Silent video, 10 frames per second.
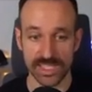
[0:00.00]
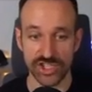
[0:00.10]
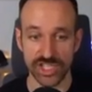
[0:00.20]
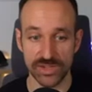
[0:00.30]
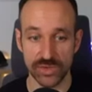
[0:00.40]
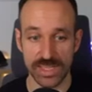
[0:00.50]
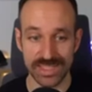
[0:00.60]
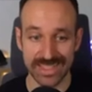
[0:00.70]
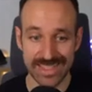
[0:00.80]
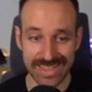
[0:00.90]
It
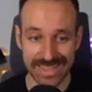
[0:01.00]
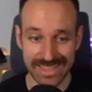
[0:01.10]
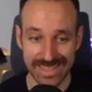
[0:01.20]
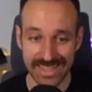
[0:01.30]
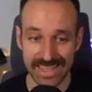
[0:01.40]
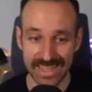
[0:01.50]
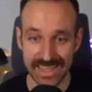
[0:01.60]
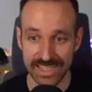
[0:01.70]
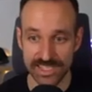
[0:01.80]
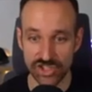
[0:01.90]
generated an
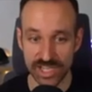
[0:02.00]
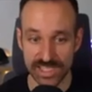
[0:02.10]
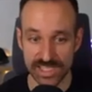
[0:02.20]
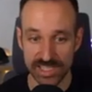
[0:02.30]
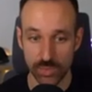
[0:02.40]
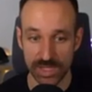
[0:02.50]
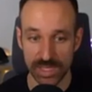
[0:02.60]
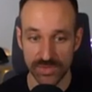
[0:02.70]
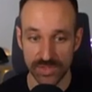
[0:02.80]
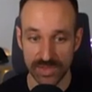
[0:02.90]
EAS JSON. We're
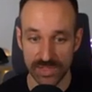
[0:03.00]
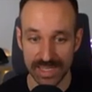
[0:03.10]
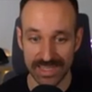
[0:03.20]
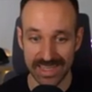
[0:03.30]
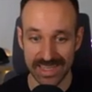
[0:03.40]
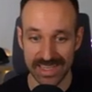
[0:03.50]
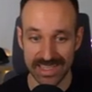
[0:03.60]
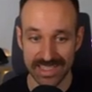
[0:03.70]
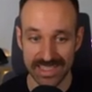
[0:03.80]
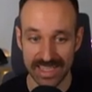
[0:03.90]
gonna have to look at that
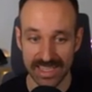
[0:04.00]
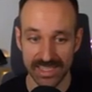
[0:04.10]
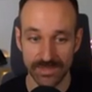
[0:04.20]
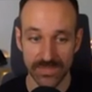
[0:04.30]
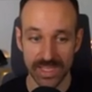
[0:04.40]
in a second.